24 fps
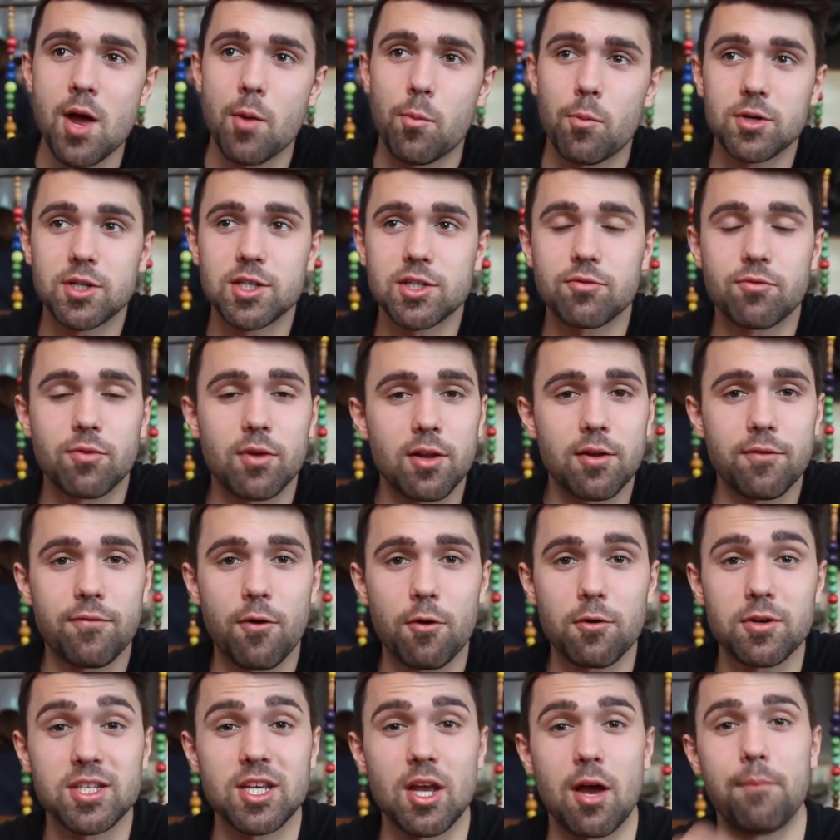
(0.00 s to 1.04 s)
We're just really
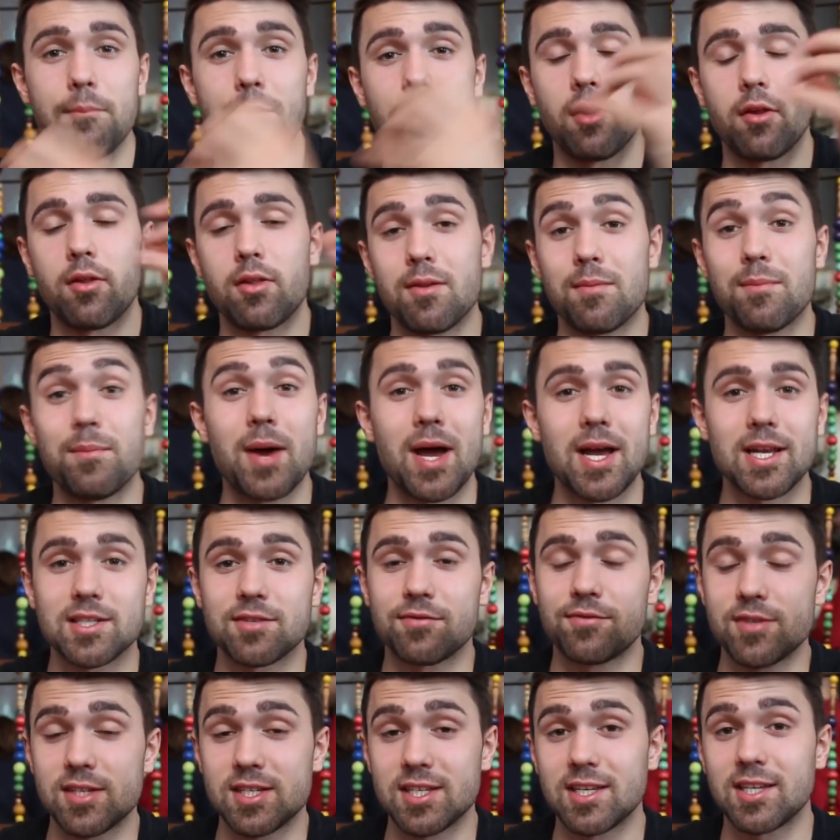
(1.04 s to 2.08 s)
focusing on building the best
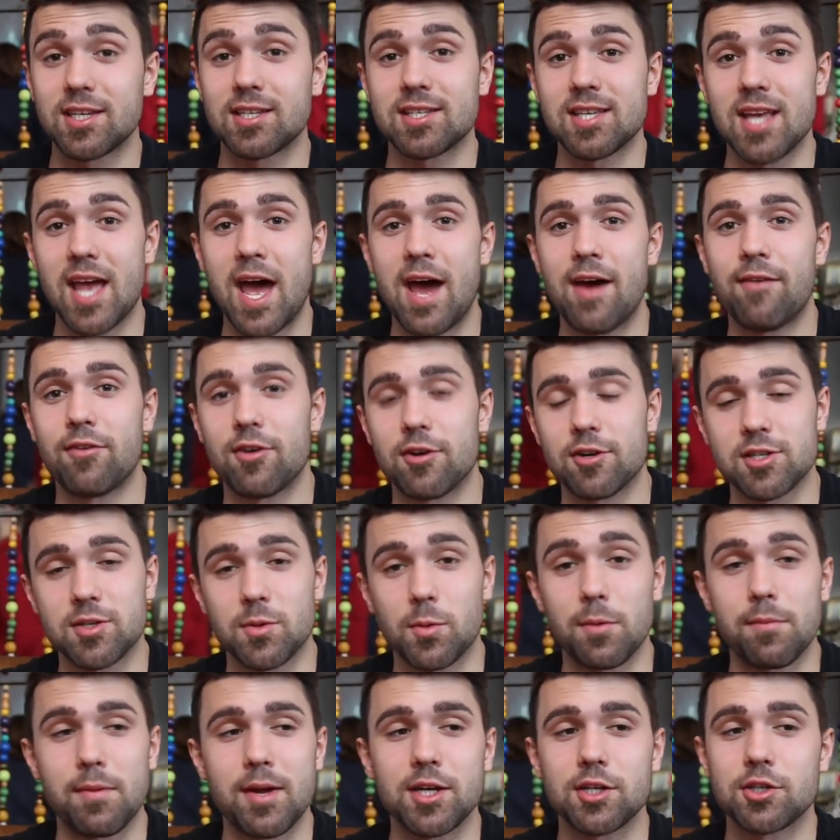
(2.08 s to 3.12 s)
physiques ever. So
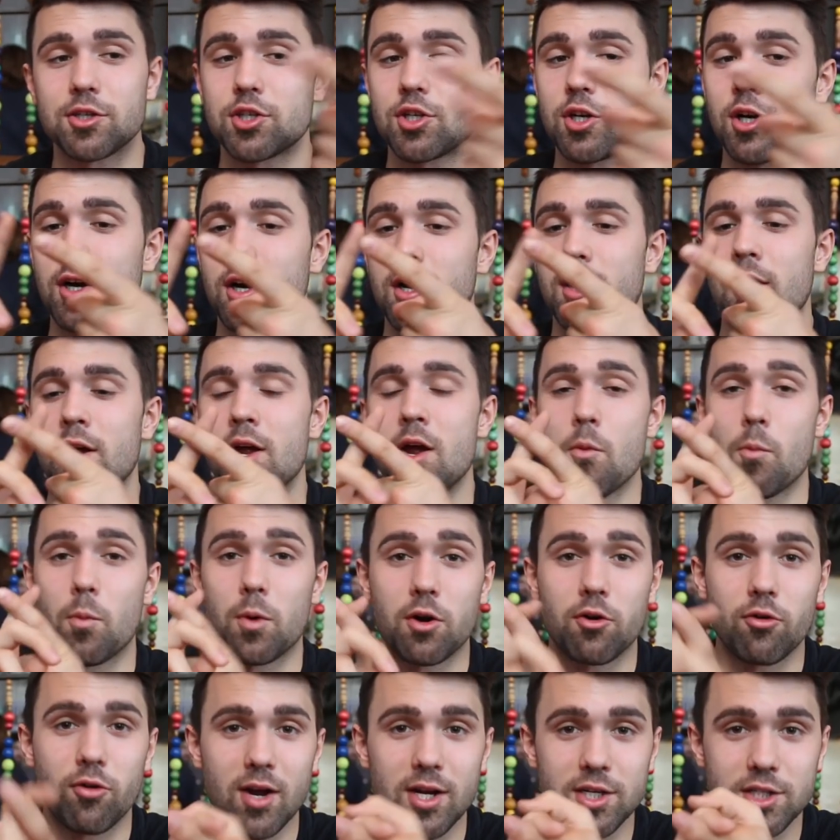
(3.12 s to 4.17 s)
we're making sure we're
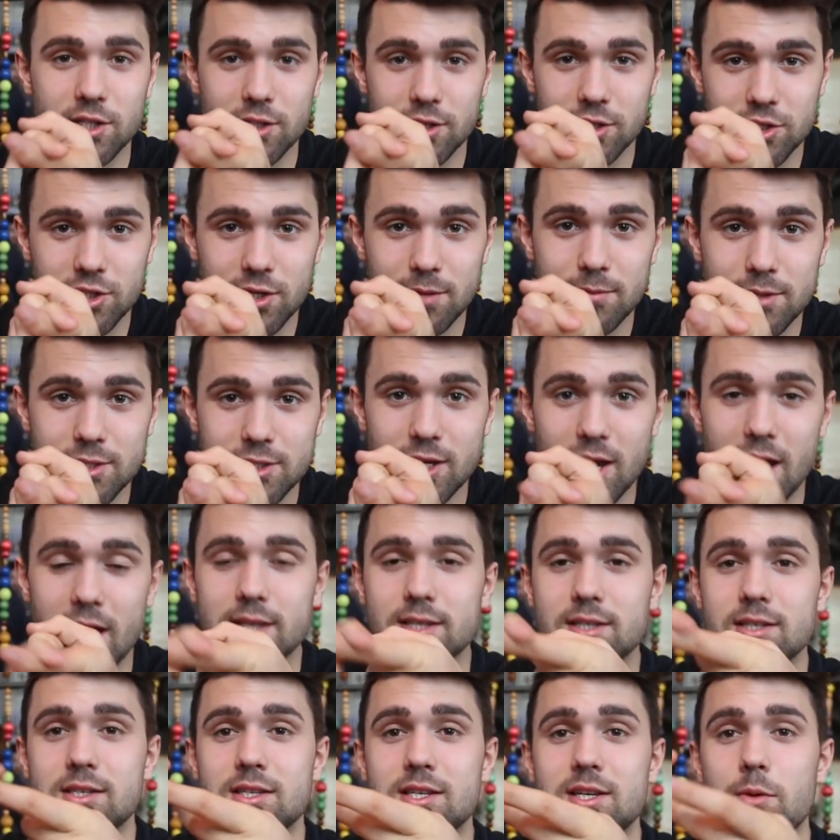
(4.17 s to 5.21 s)
crushing the gym, as you
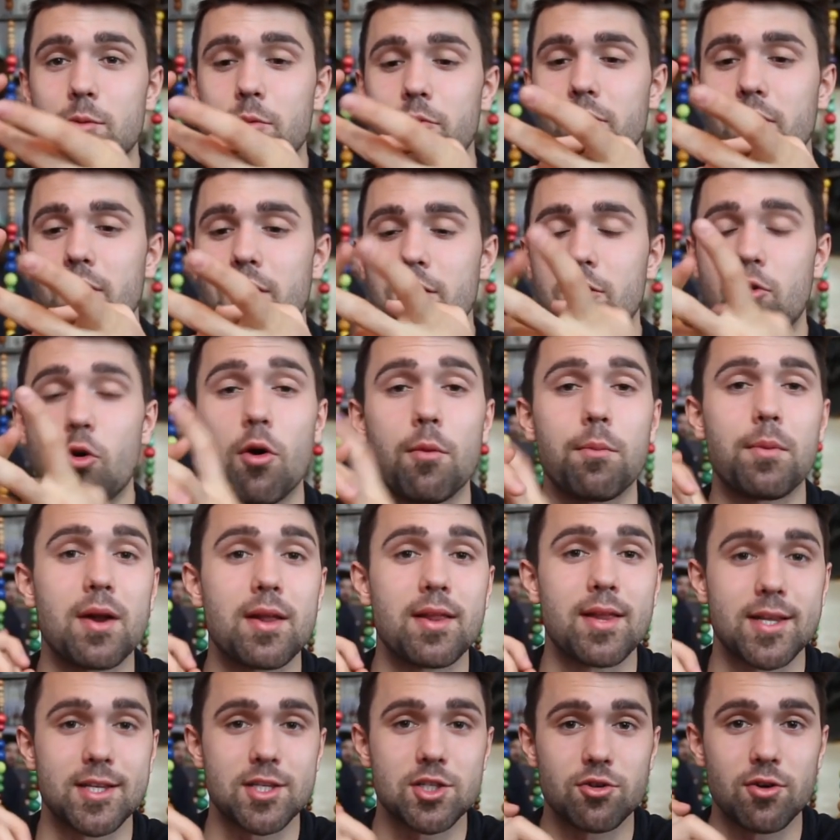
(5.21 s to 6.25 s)
guys can see. We're really
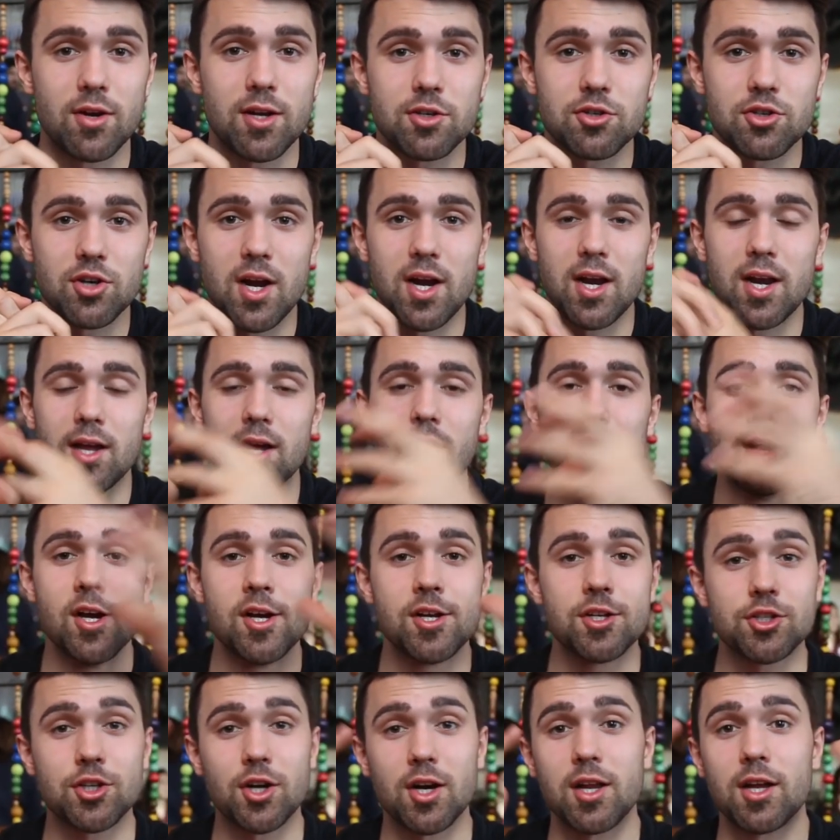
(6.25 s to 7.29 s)
incorporating that strength training,
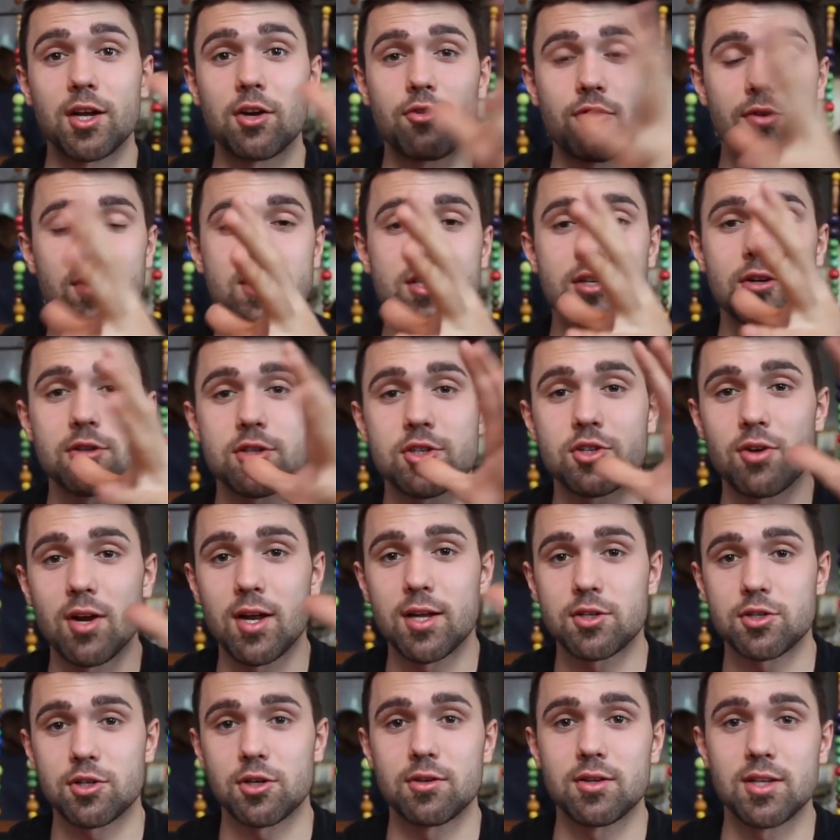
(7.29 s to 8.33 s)
trying to increase our
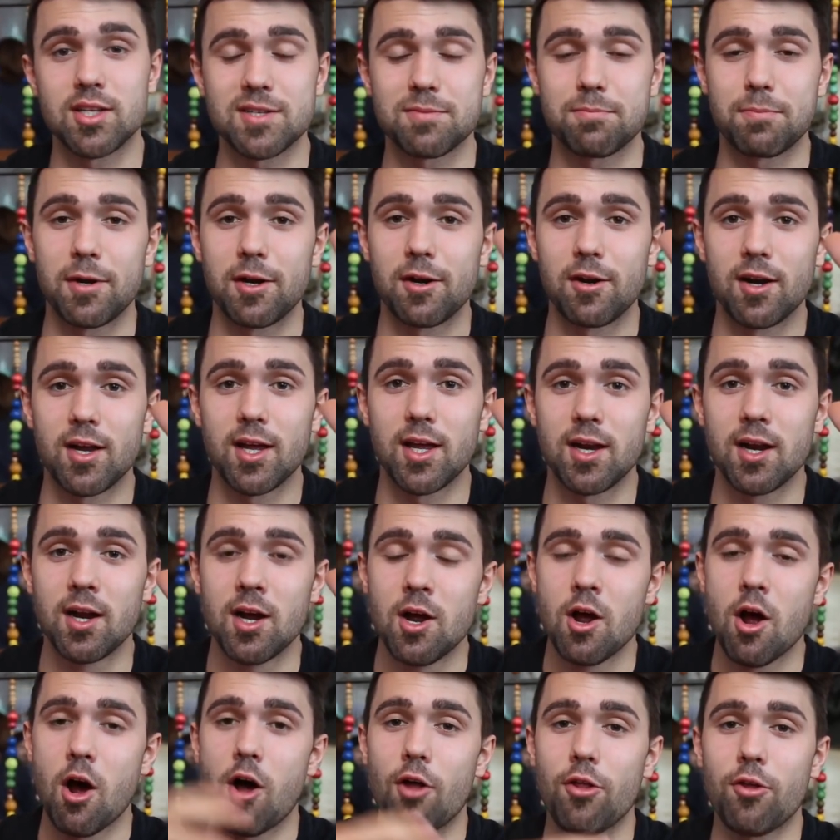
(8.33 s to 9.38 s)
strength during this period.
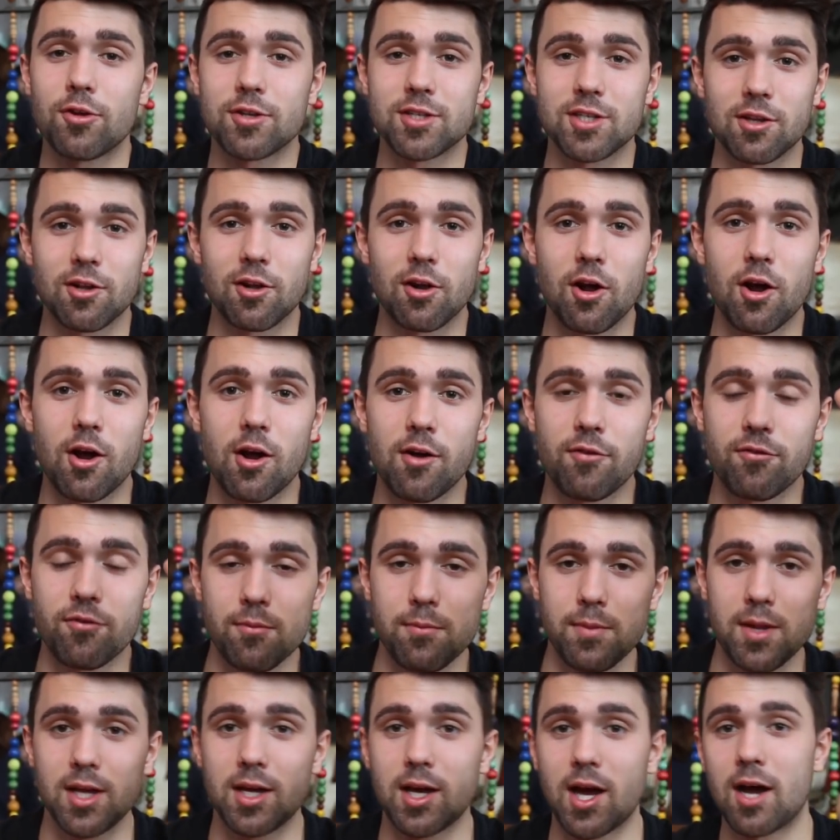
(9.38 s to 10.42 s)
Although it's a little harder for
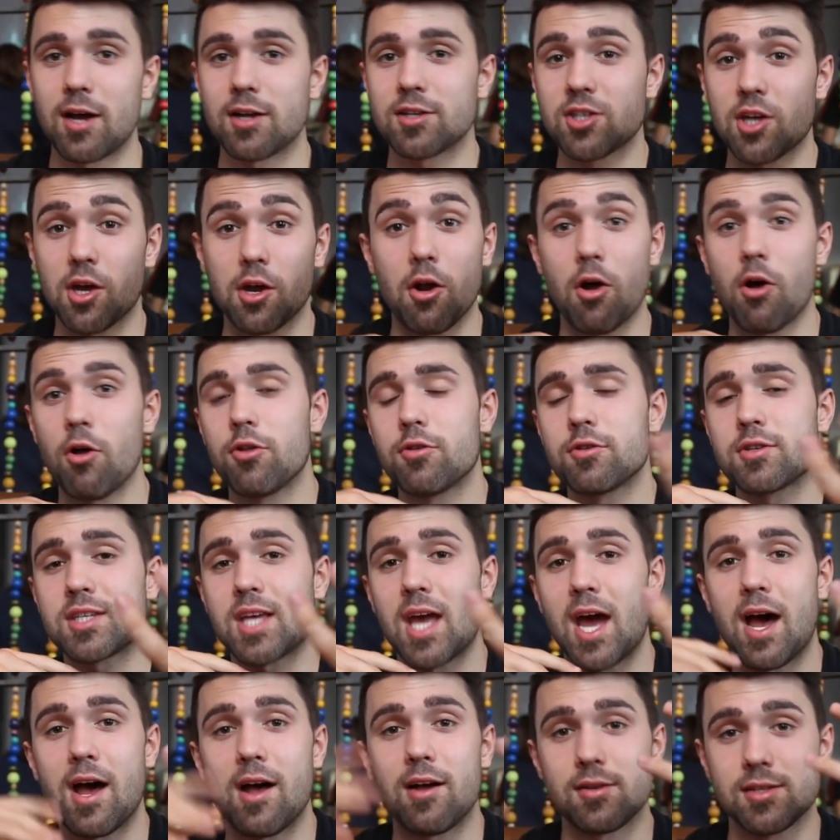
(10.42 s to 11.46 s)
me, Kyle's got all those
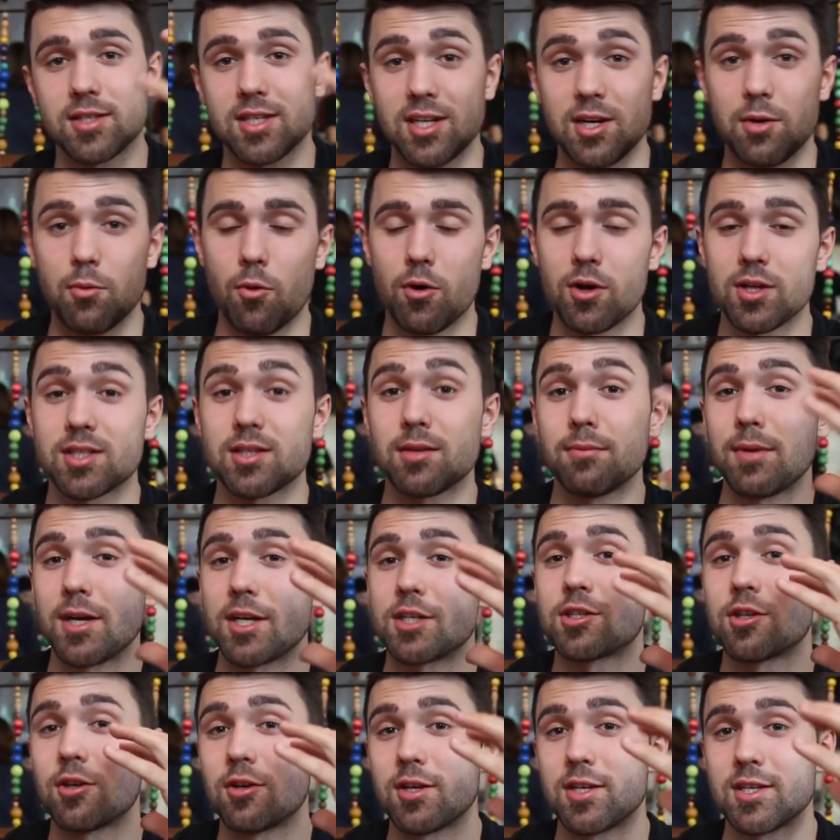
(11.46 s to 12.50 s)
cals and he wants to make
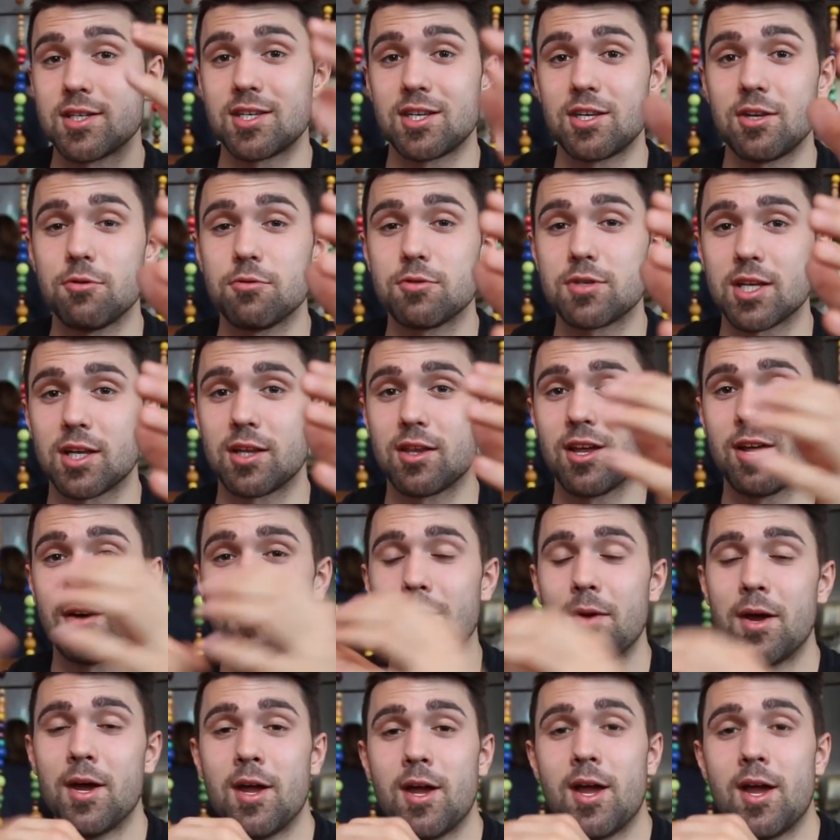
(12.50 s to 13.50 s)
sure he's using them.